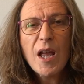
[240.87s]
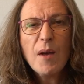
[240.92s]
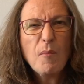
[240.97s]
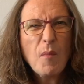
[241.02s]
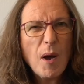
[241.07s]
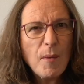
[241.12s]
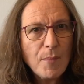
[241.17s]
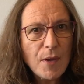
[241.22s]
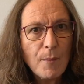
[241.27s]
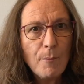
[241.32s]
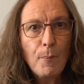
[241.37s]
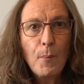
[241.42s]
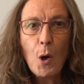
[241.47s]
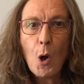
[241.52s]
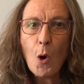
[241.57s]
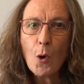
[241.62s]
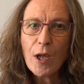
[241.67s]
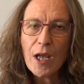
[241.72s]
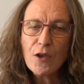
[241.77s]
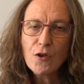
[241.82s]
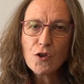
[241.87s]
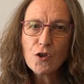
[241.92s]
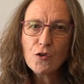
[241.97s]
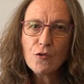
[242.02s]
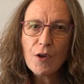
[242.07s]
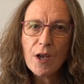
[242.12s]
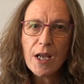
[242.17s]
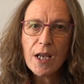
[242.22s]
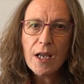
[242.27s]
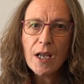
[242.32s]
it might be a blog
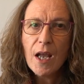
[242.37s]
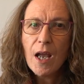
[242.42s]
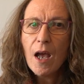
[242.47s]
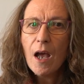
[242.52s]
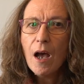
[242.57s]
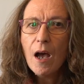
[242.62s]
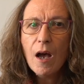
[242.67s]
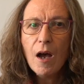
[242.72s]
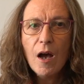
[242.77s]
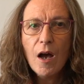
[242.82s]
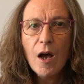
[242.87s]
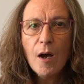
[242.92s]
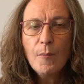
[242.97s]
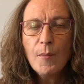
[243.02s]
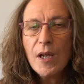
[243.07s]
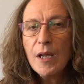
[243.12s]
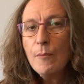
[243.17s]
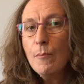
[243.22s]
entry, it